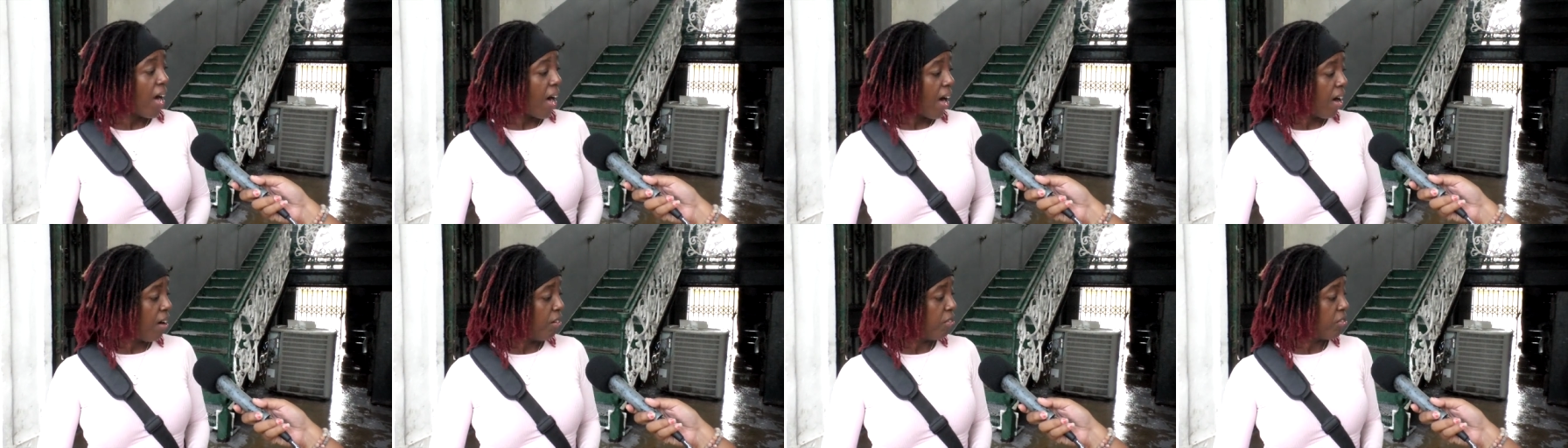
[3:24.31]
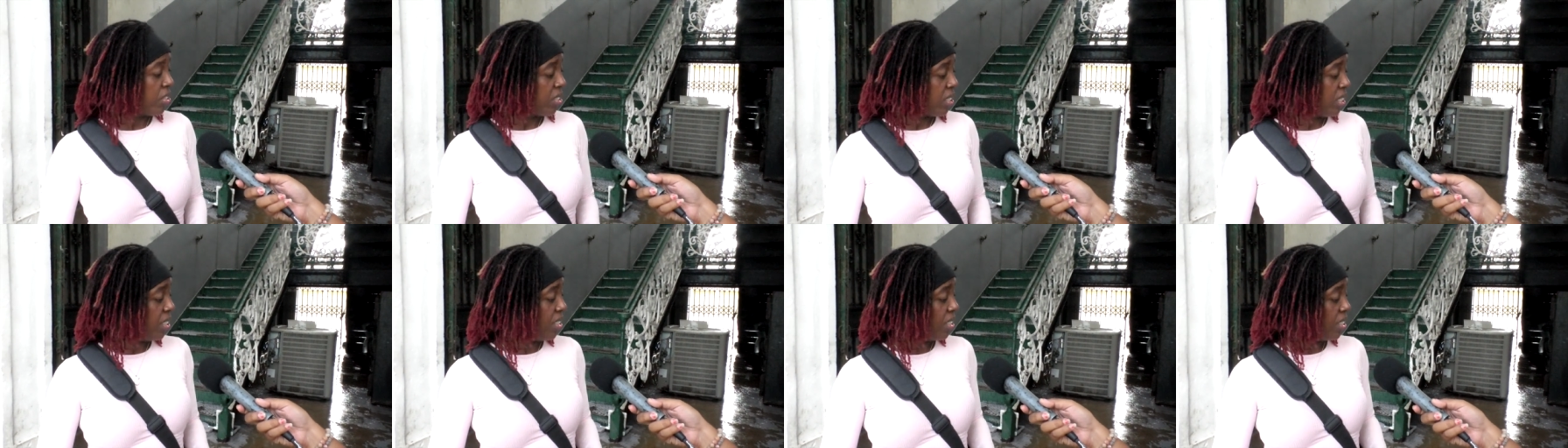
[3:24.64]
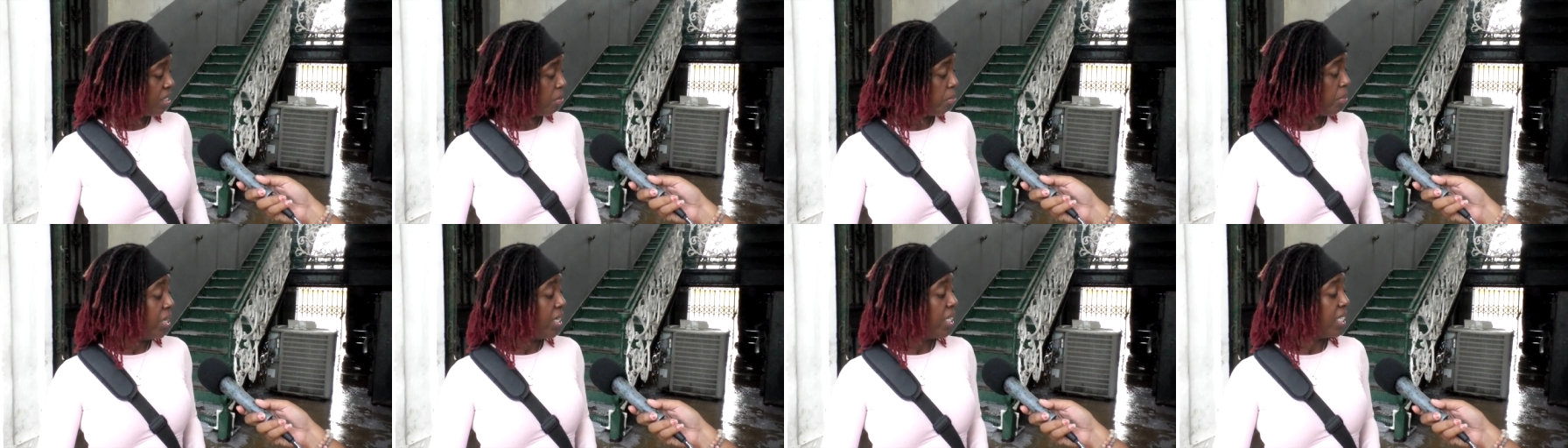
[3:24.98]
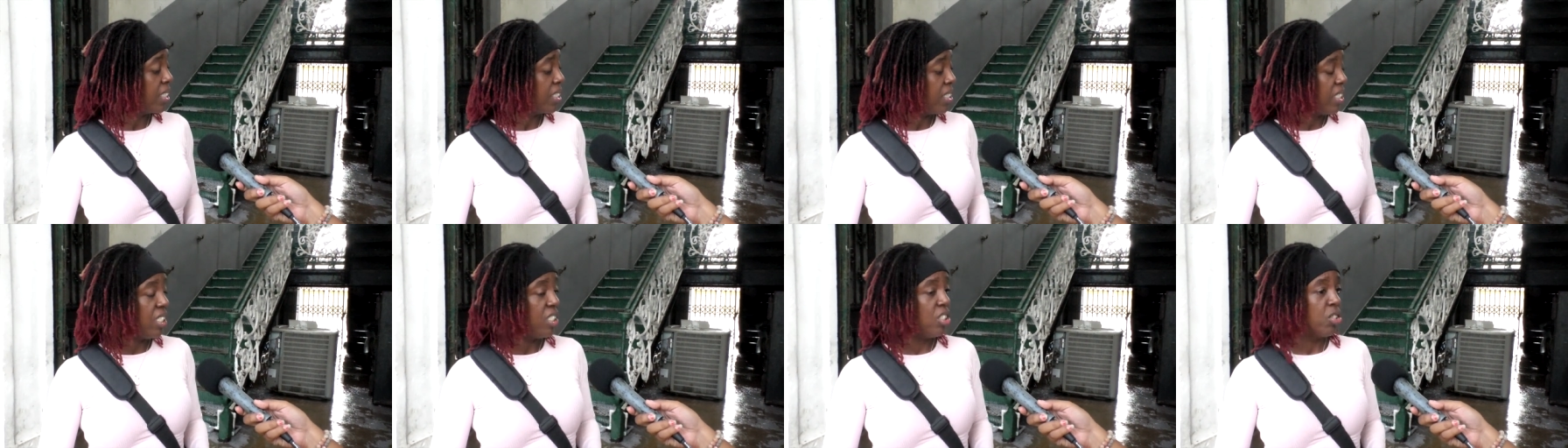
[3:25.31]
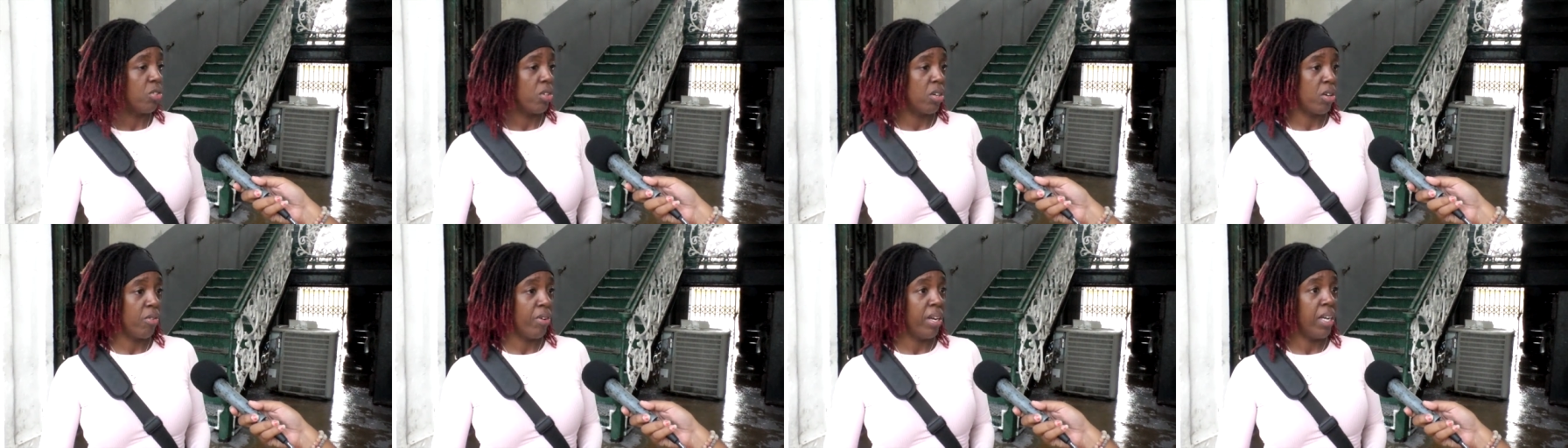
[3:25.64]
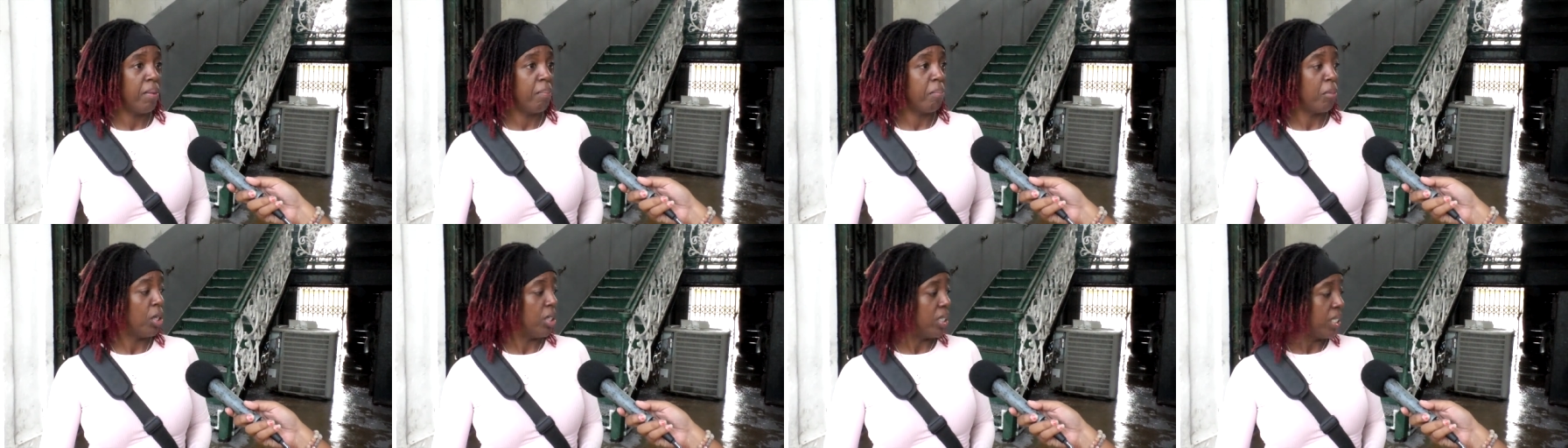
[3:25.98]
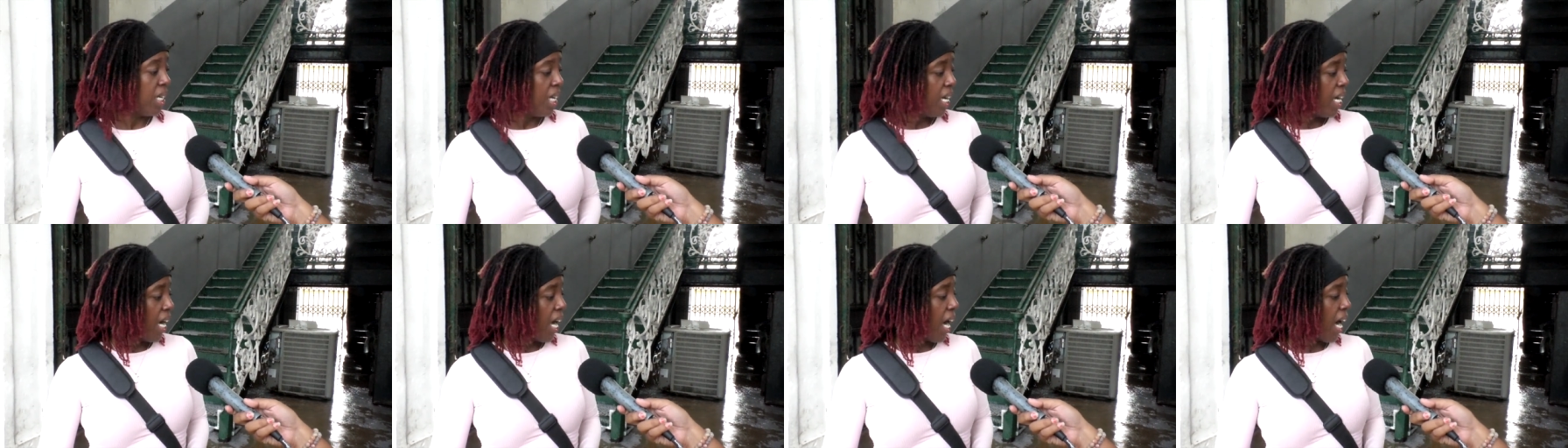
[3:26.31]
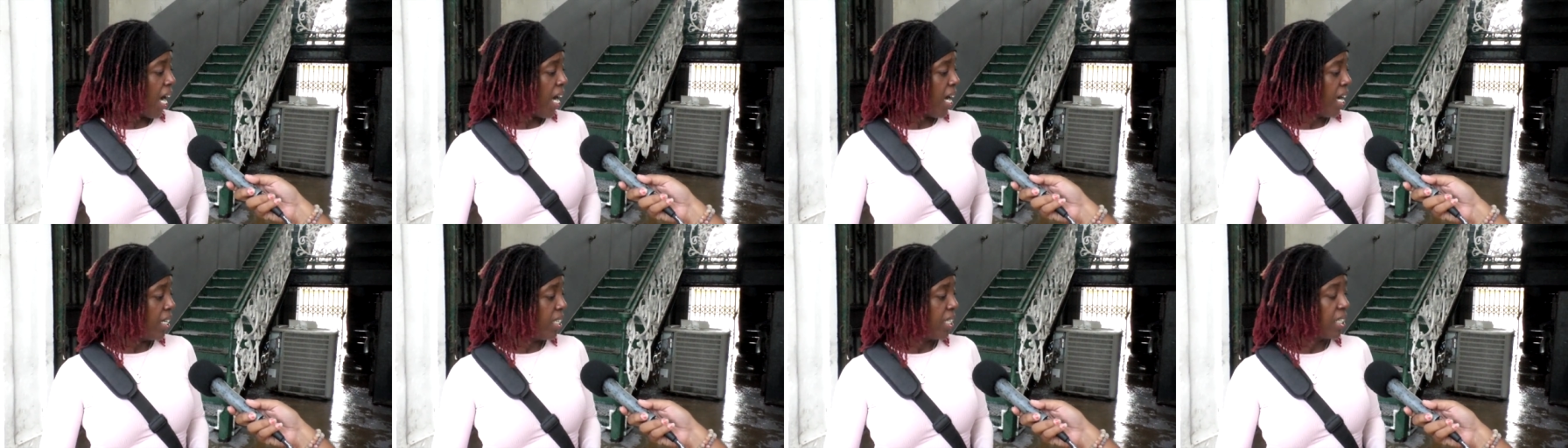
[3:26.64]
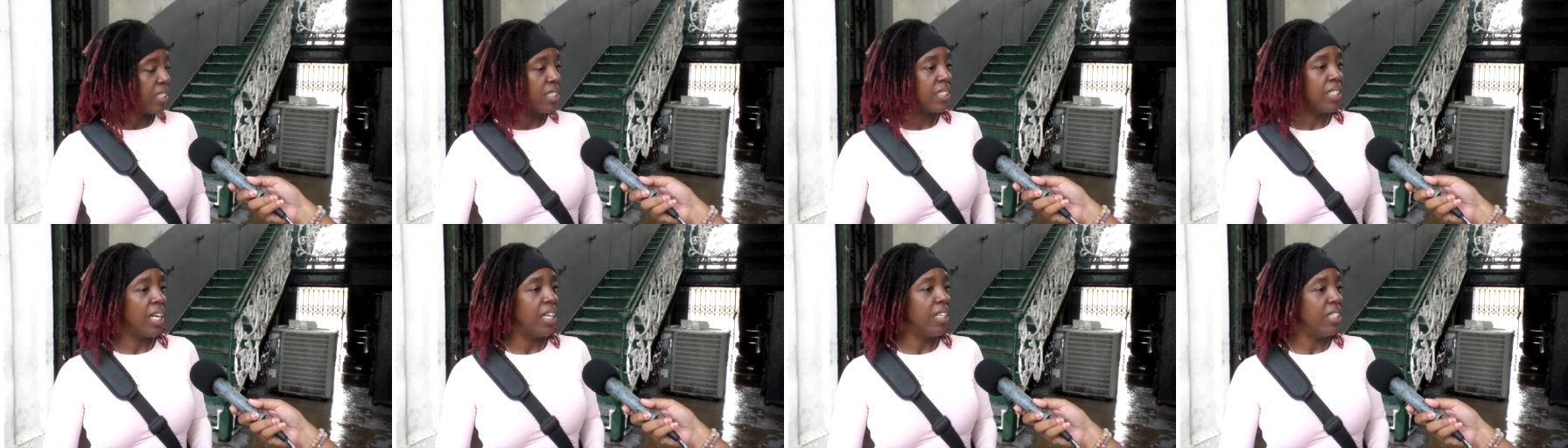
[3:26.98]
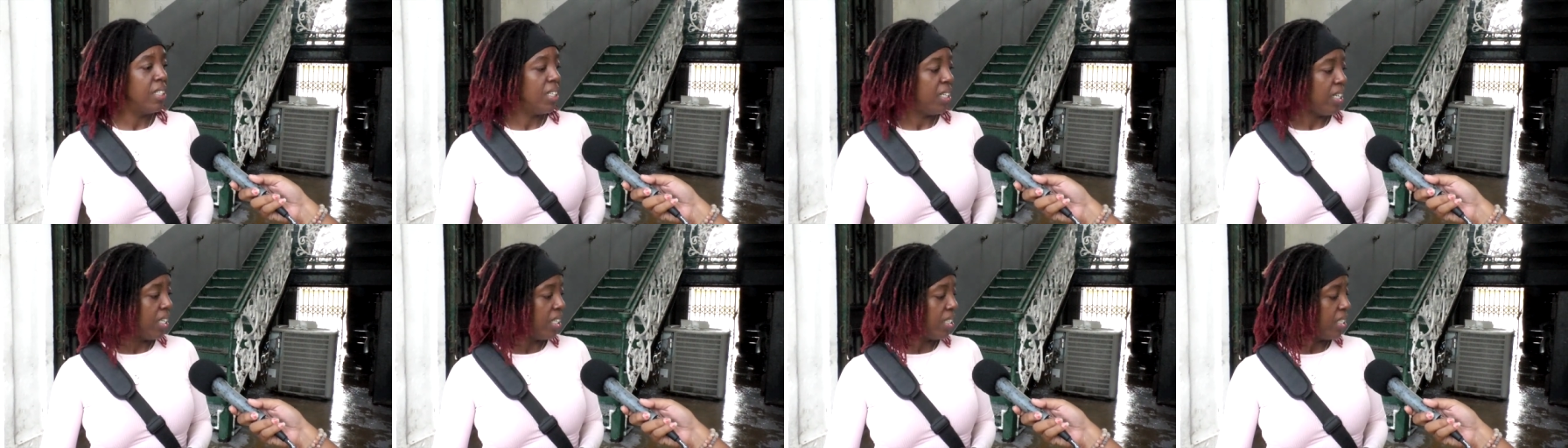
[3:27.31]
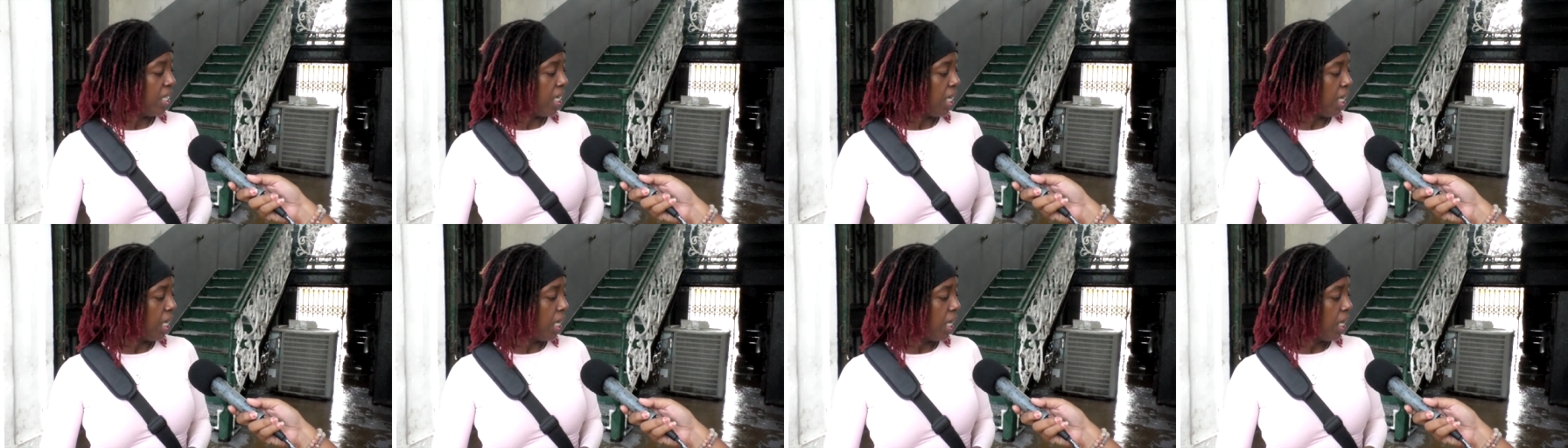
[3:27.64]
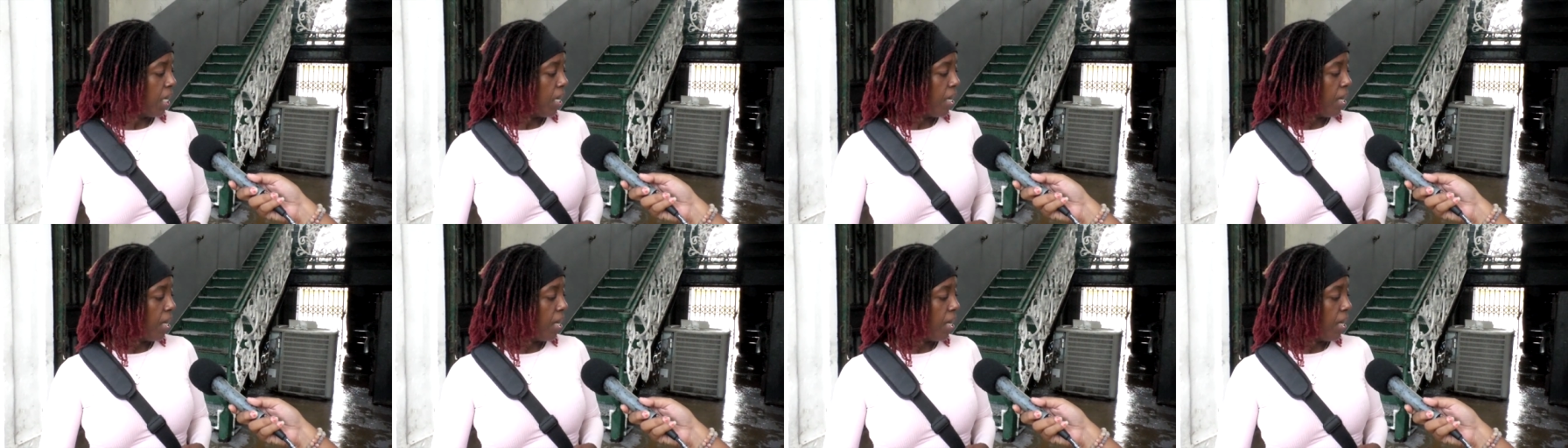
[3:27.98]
I've seen this building deteriorate, but I understand the